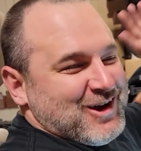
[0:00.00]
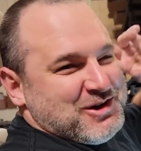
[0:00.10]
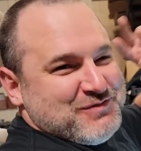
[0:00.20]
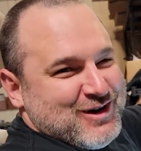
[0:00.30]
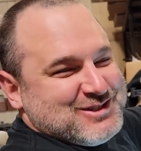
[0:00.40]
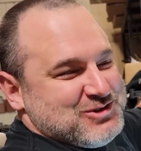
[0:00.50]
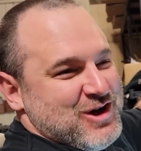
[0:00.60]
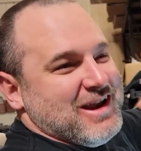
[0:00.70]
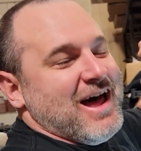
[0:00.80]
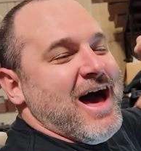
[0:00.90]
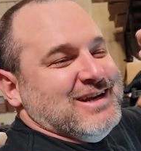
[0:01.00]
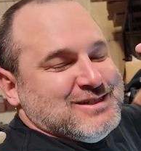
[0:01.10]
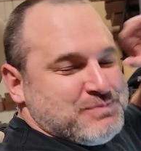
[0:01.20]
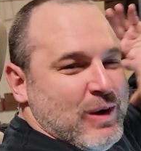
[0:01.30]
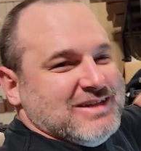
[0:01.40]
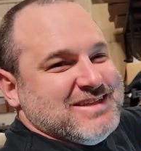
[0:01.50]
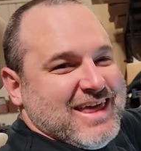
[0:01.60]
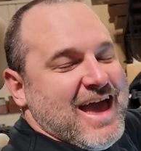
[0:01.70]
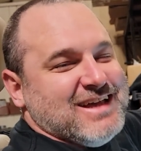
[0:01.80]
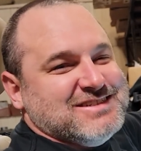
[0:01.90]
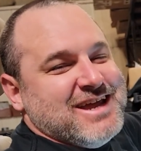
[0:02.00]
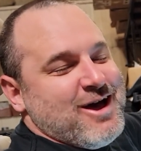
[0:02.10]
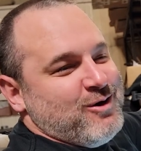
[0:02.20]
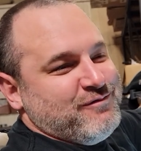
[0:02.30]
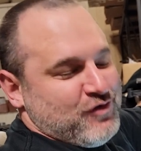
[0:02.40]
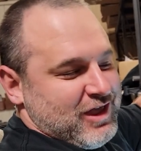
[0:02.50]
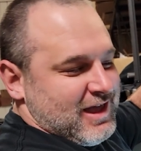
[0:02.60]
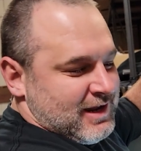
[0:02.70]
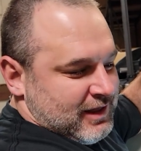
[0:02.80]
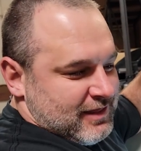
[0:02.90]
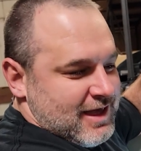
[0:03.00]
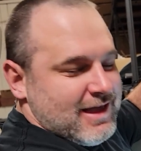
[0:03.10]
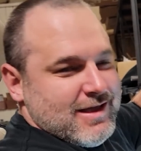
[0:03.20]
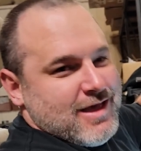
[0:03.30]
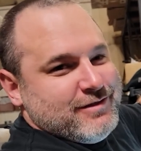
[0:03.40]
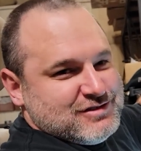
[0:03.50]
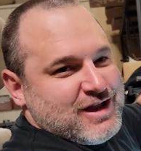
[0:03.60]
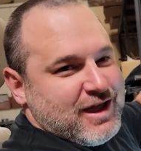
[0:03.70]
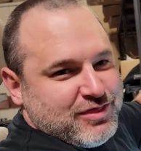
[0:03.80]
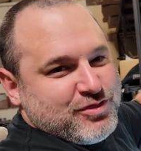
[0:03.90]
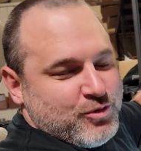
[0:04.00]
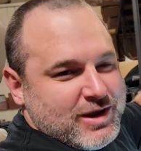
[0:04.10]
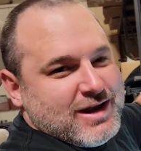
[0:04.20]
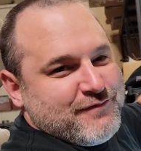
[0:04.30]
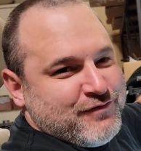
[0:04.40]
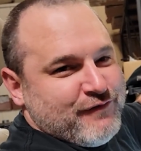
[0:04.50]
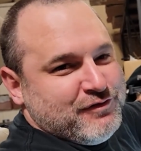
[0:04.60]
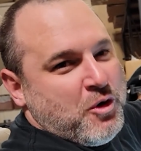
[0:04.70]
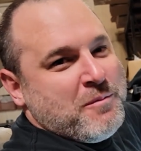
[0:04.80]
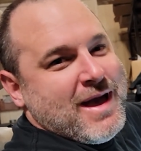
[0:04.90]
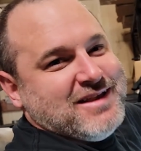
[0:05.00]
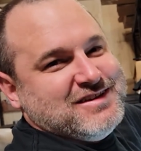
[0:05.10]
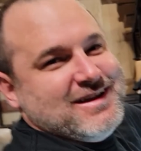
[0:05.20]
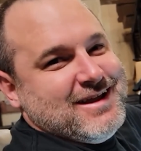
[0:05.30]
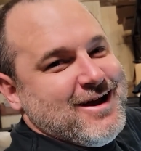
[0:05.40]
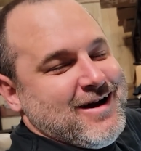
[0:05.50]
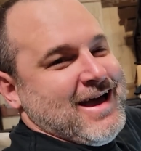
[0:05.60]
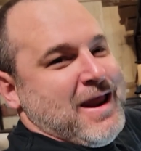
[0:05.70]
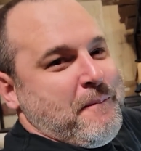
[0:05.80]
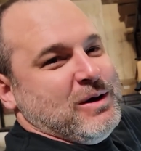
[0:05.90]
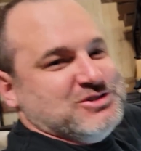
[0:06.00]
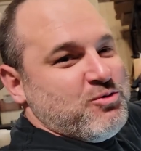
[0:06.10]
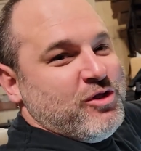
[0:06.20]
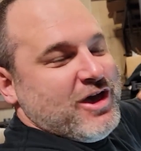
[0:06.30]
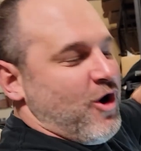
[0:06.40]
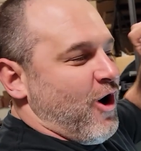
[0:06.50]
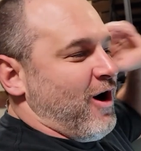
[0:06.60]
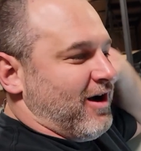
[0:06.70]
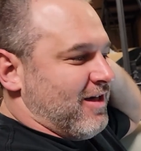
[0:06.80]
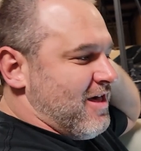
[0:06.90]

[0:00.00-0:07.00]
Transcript: On your first one, I just pressed the gas down, forgetting that there's like 3 different floor mats in here, and I gotta press it really hard.